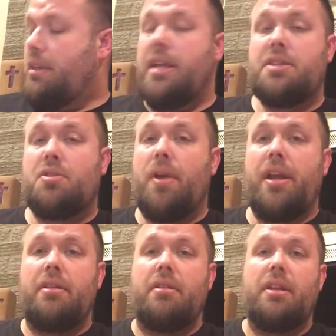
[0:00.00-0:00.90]
It's
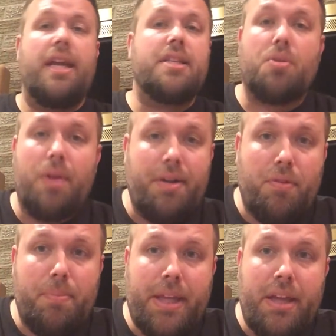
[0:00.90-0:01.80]
great. It's great
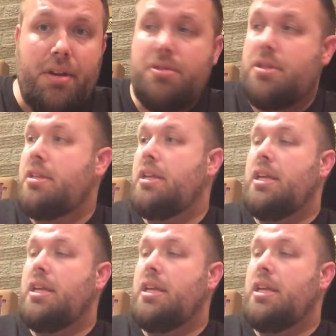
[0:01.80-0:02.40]
for beginners.